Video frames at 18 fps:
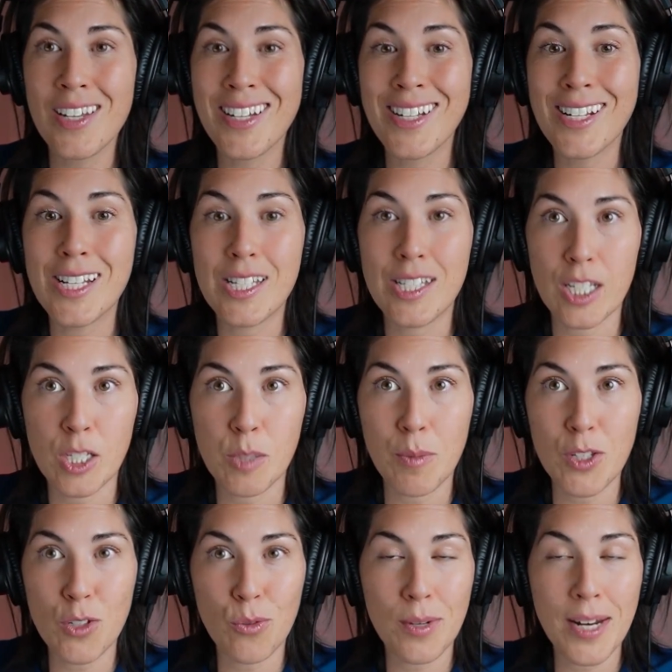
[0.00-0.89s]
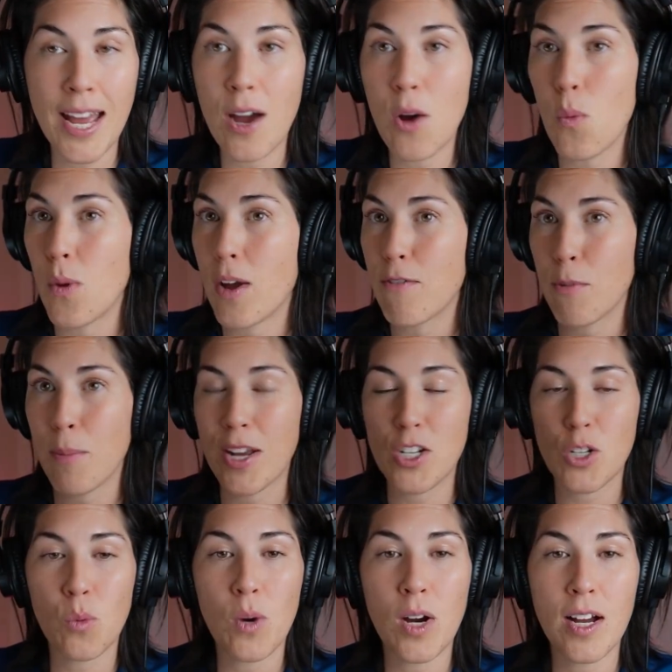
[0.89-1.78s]
6 months from now, wave a
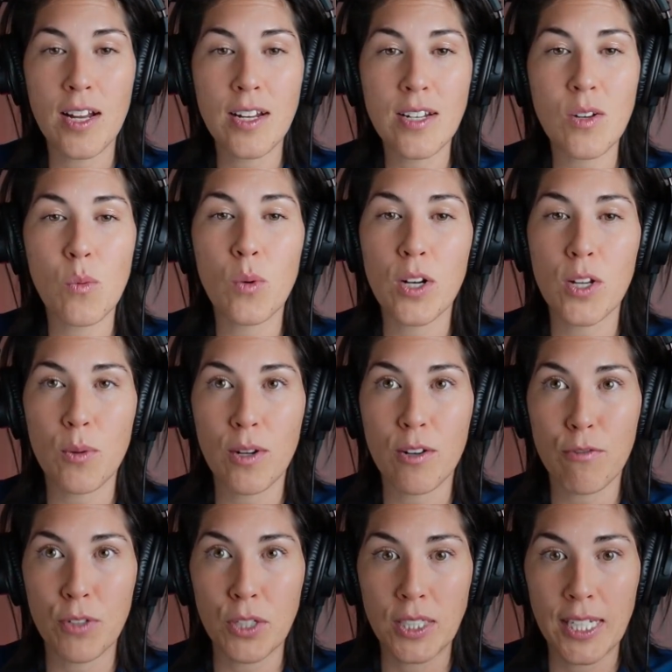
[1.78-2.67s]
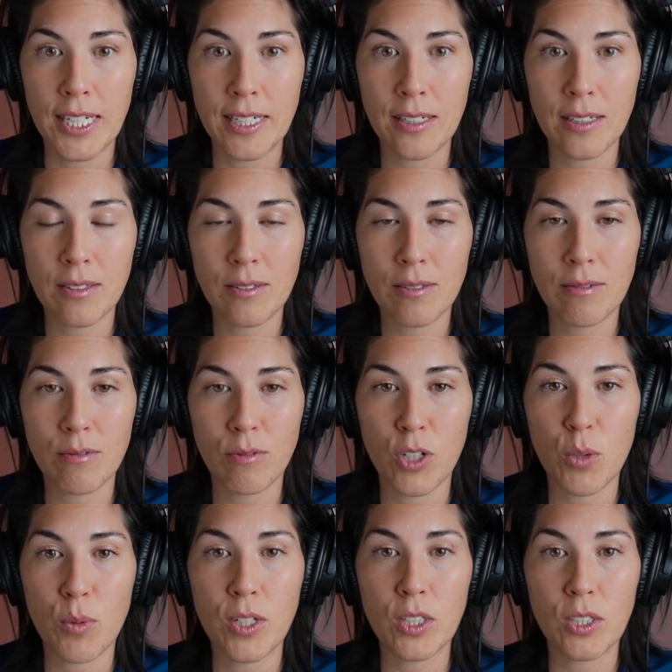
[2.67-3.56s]
magic wand. What do you want to feel like? What do
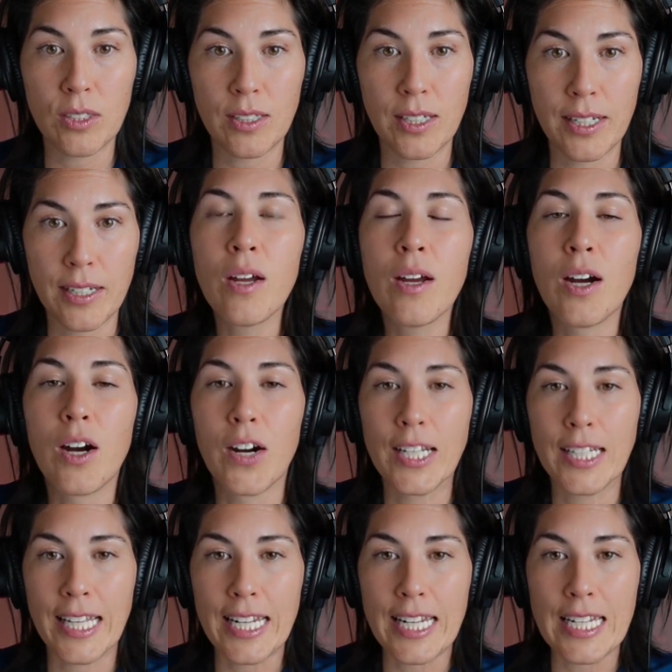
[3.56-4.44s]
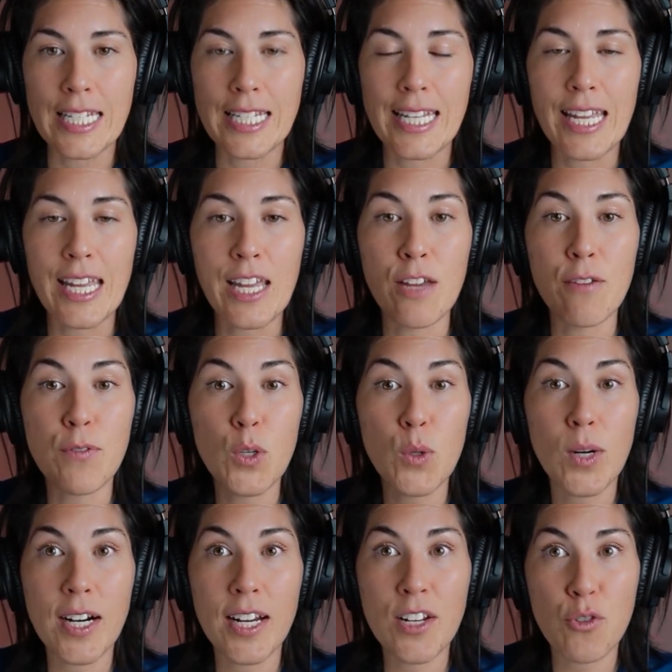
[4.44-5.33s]
you want to look like? All right, ladies, if you
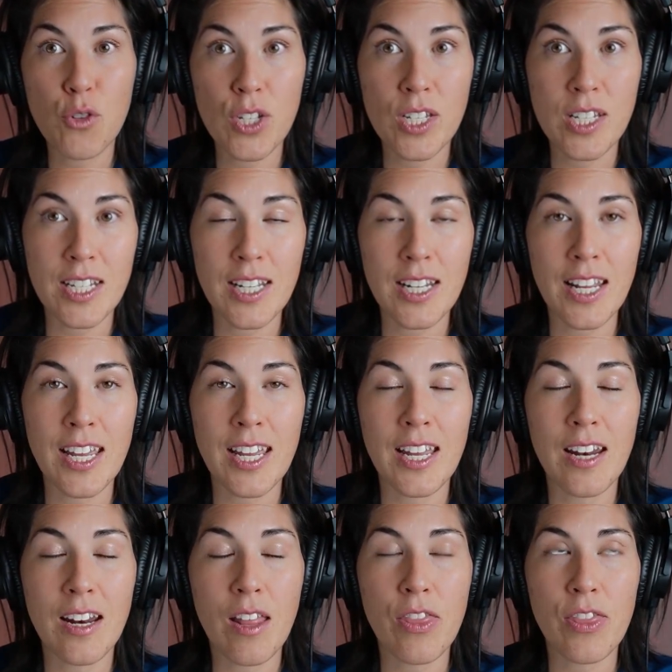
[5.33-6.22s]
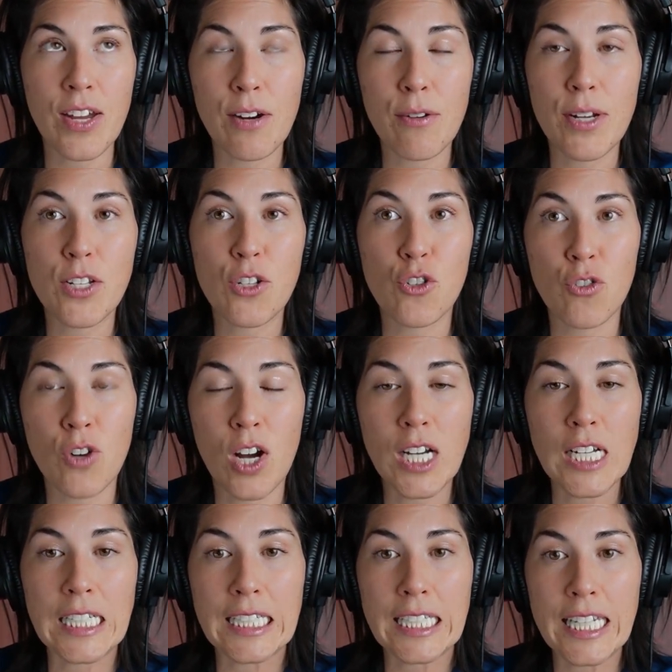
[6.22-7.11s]
are interested in Thyroid Strong
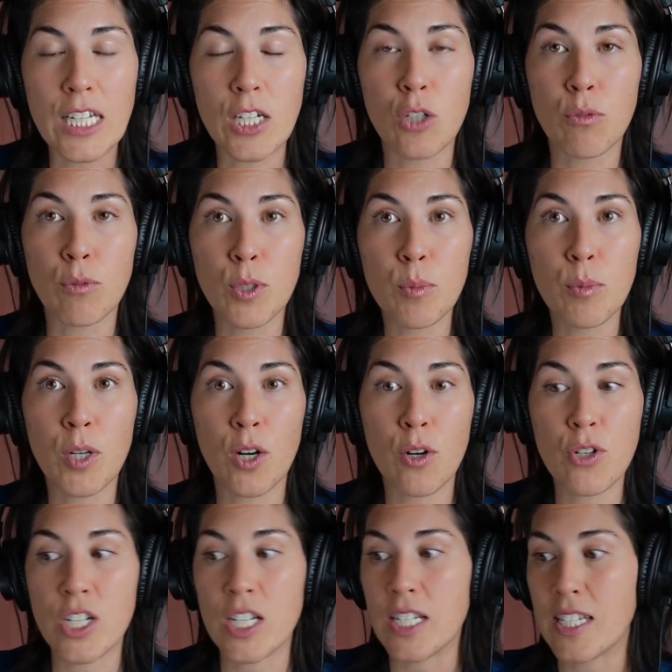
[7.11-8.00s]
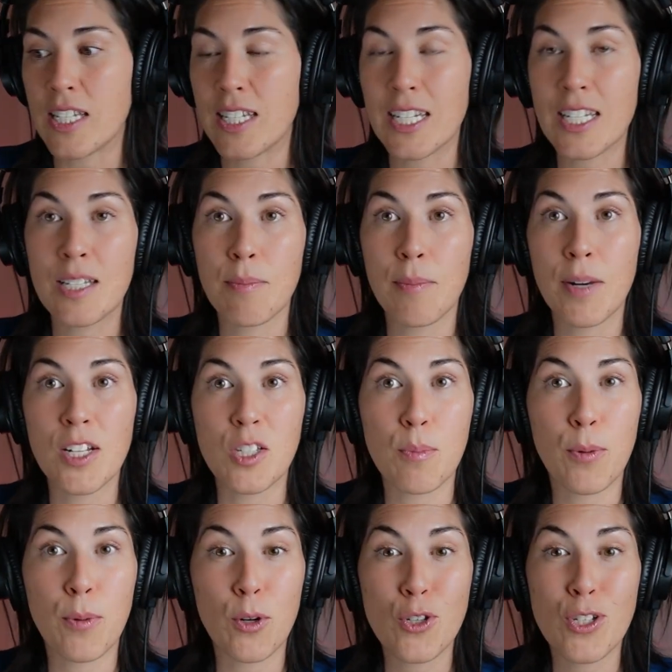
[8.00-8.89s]
Elite group coaching, 6 months,
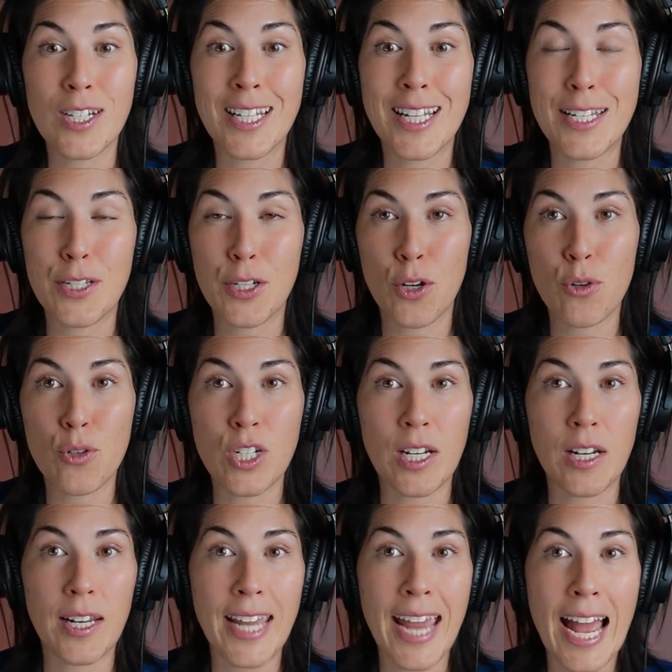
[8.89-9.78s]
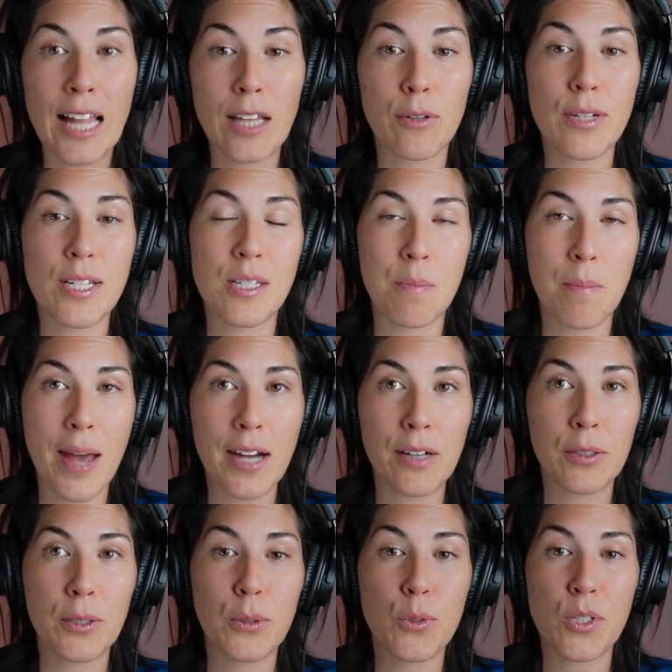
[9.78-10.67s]
personalized coaching, calories,
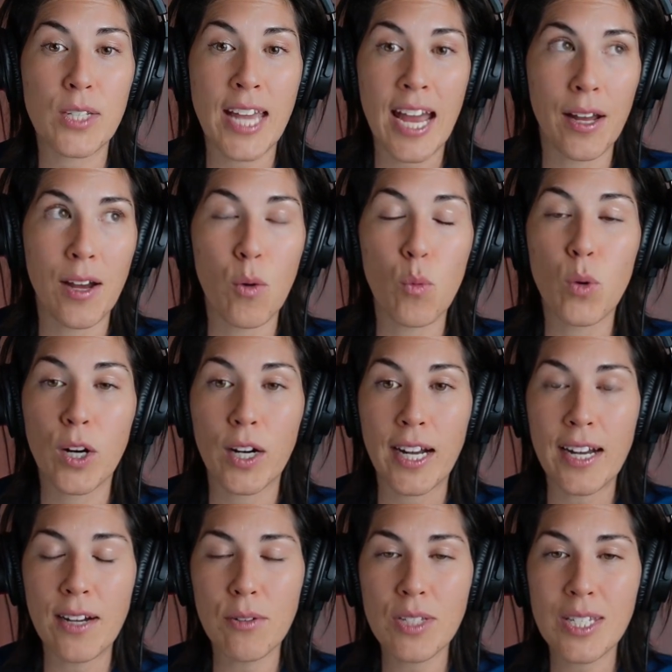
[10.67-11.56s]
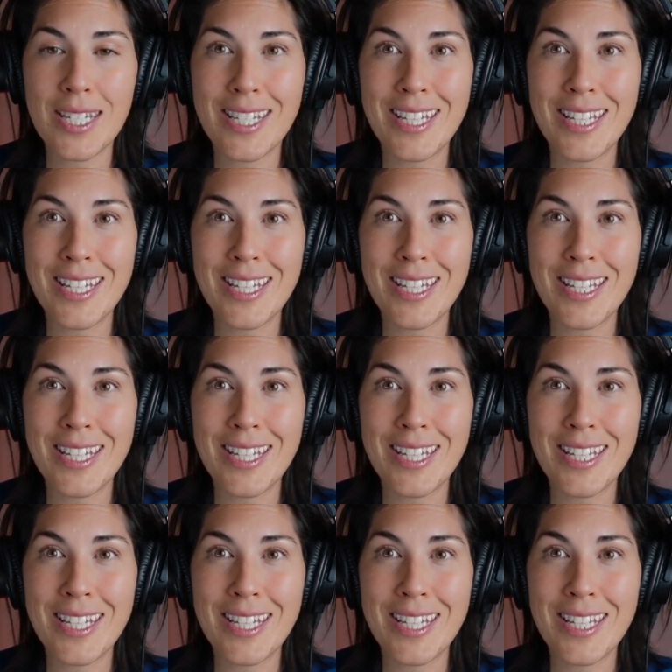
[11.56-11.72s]
macros, workouts,